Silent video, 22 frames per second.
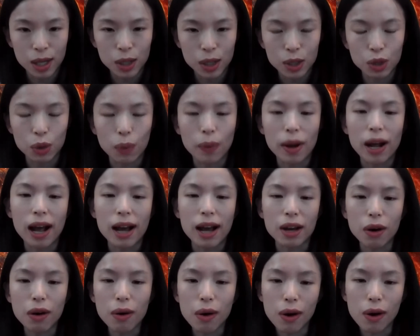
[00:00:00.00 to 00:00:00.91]
So when I
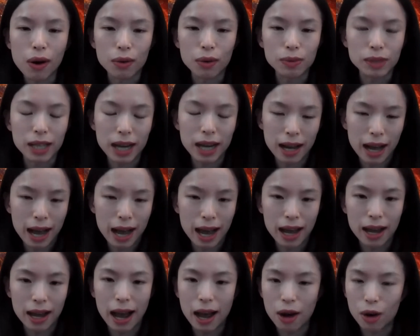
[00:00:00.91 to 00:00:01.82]
go home,
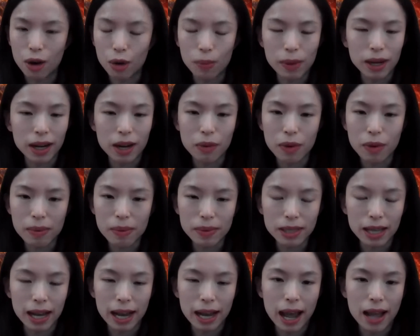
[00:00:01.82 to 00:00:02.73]
I open their
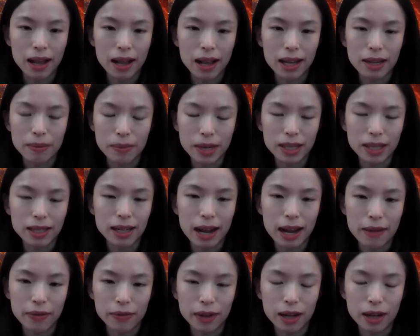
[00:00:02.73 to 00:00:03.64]
website and immediately
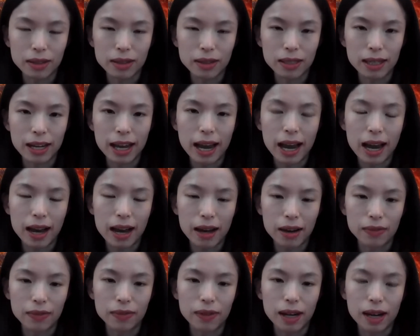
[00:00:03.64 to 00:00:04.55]
I found that they have